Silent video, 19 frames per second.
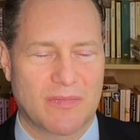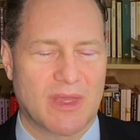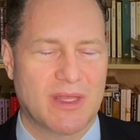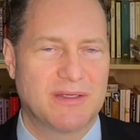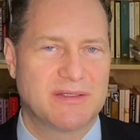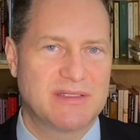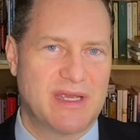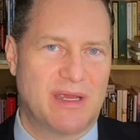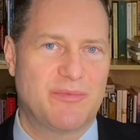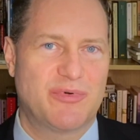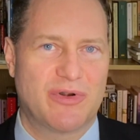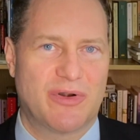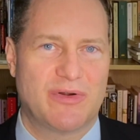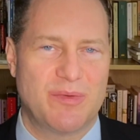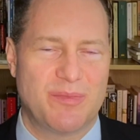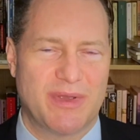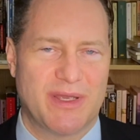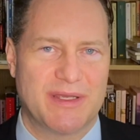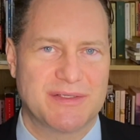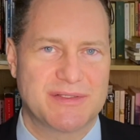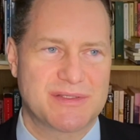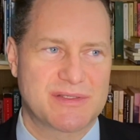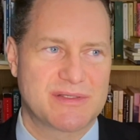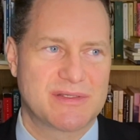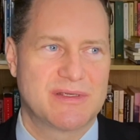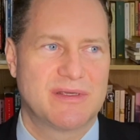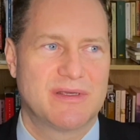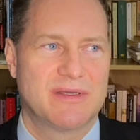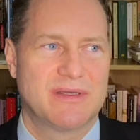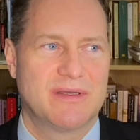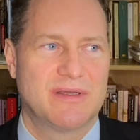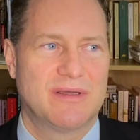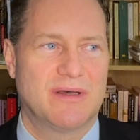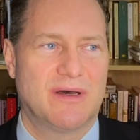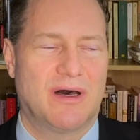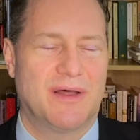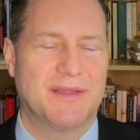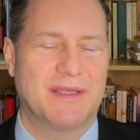a temporary base
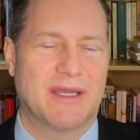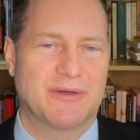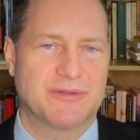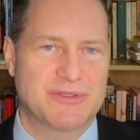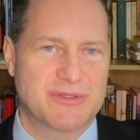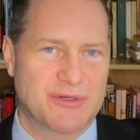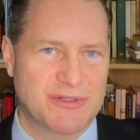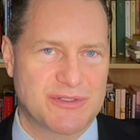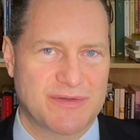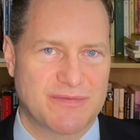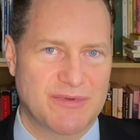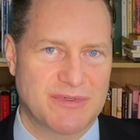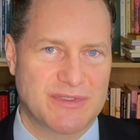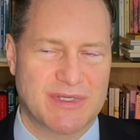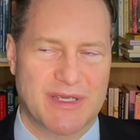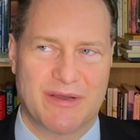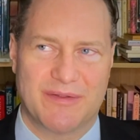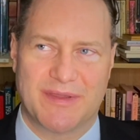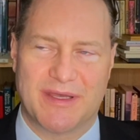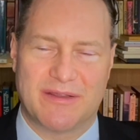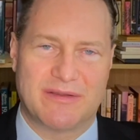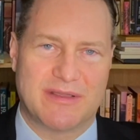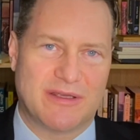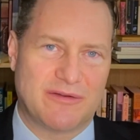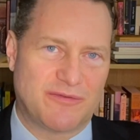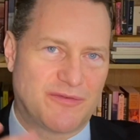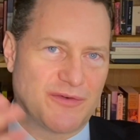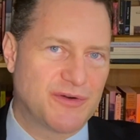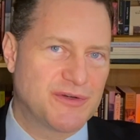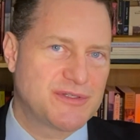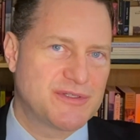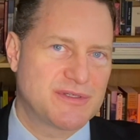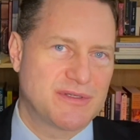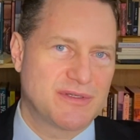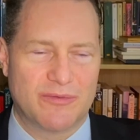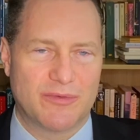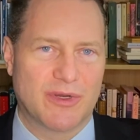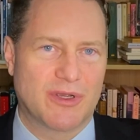on the outskirts of their town. That
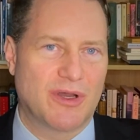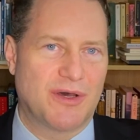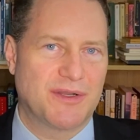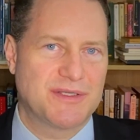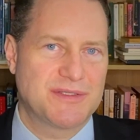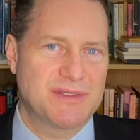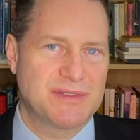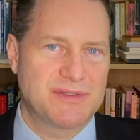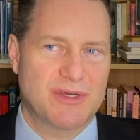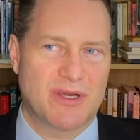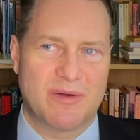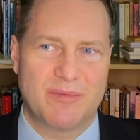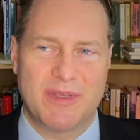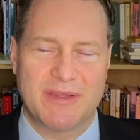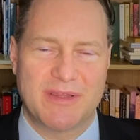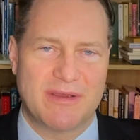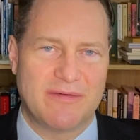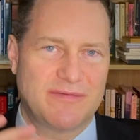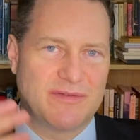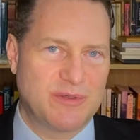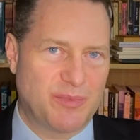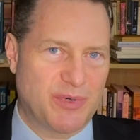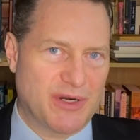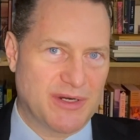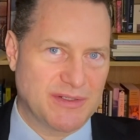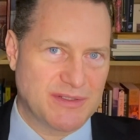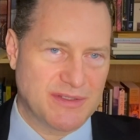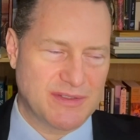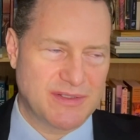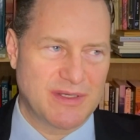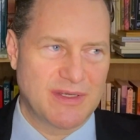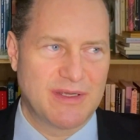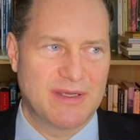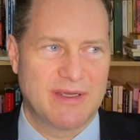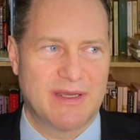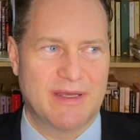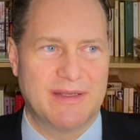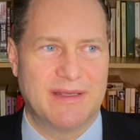first reconnaissance army, they've departed,
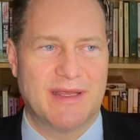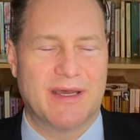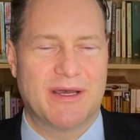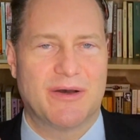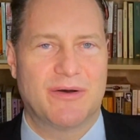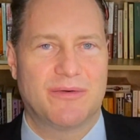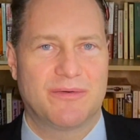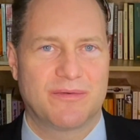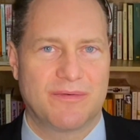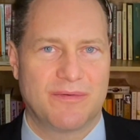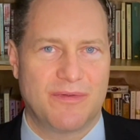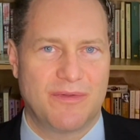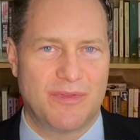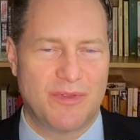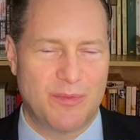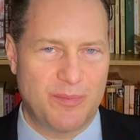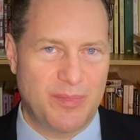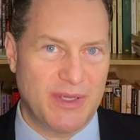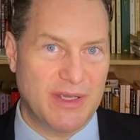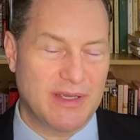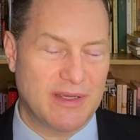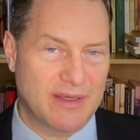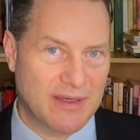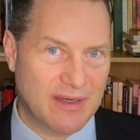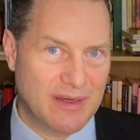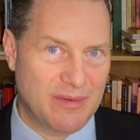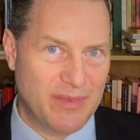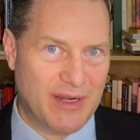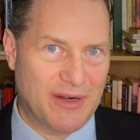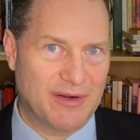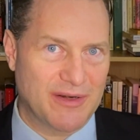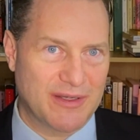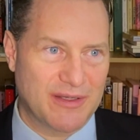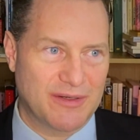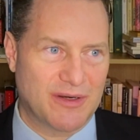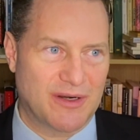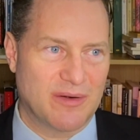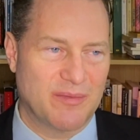and now the big
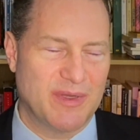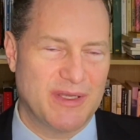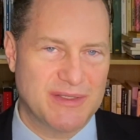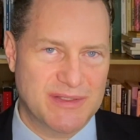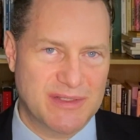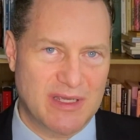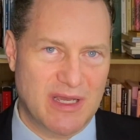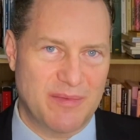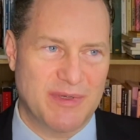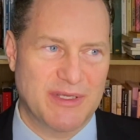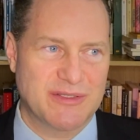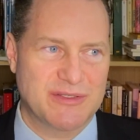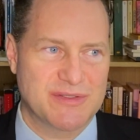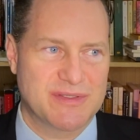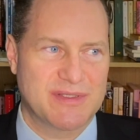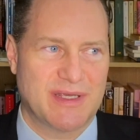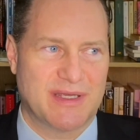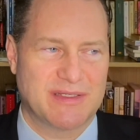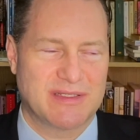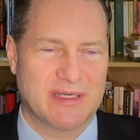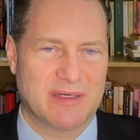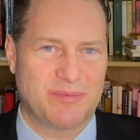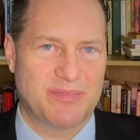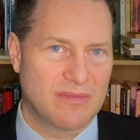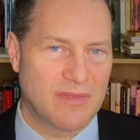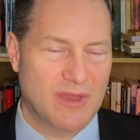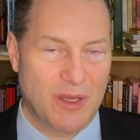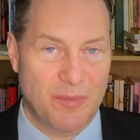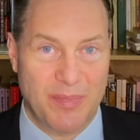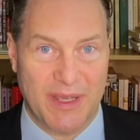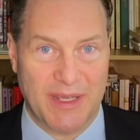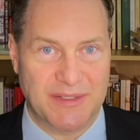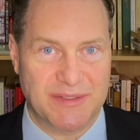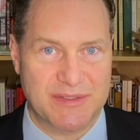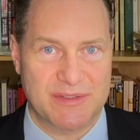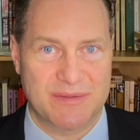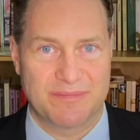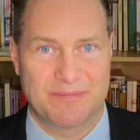American army is coming to set up a
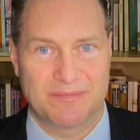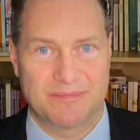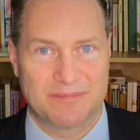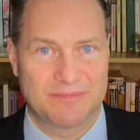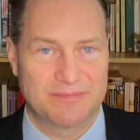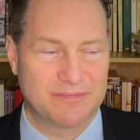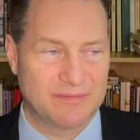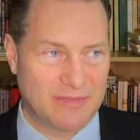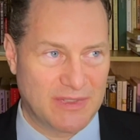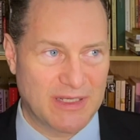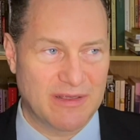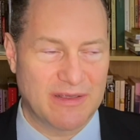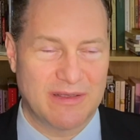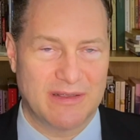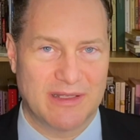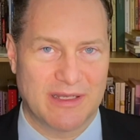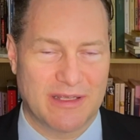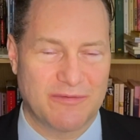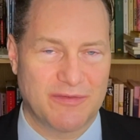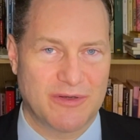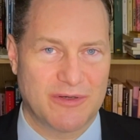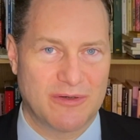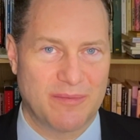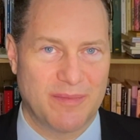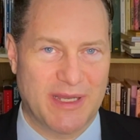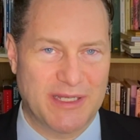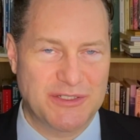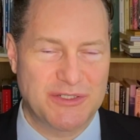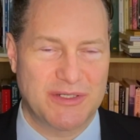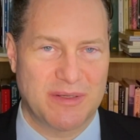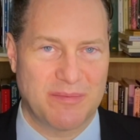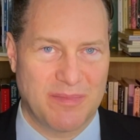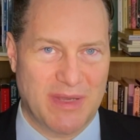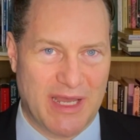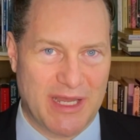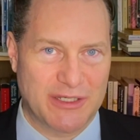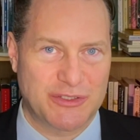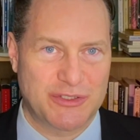base. Like if you're imagining
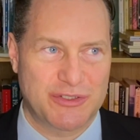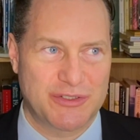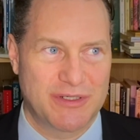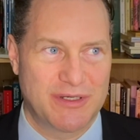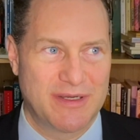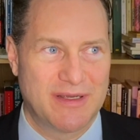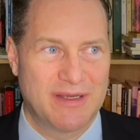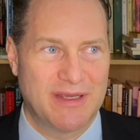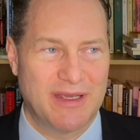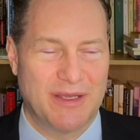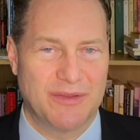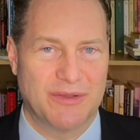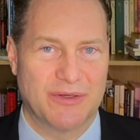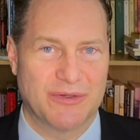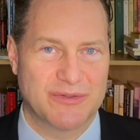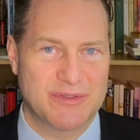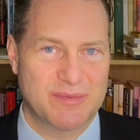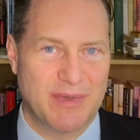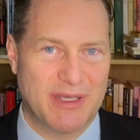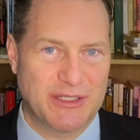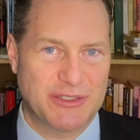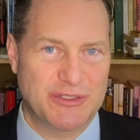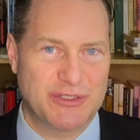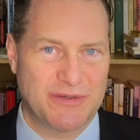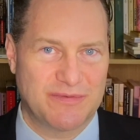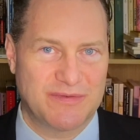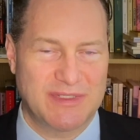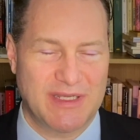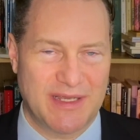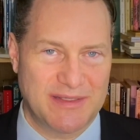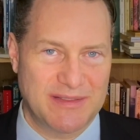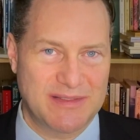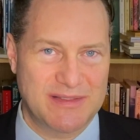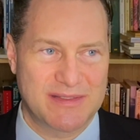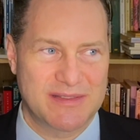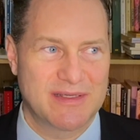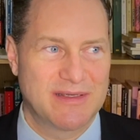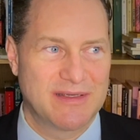MASH and those makeshift
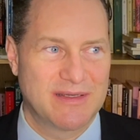tents,